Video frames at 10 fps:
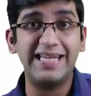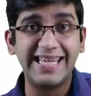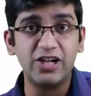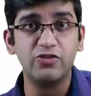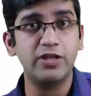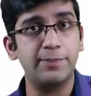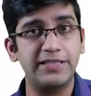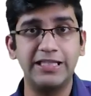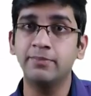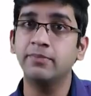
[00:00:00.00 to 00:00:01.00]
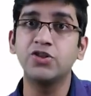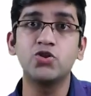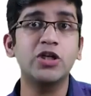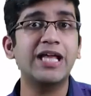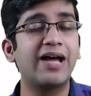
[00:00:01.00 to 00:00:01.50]
layer of the epithelium is
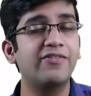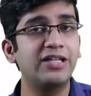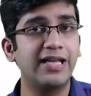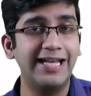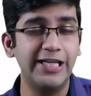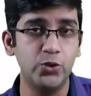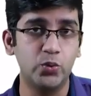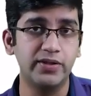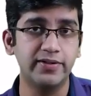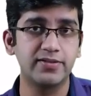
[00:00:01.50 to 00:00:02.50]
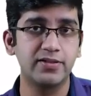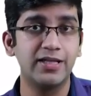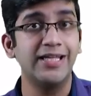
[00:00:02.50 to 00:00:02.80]
not having any nucleus.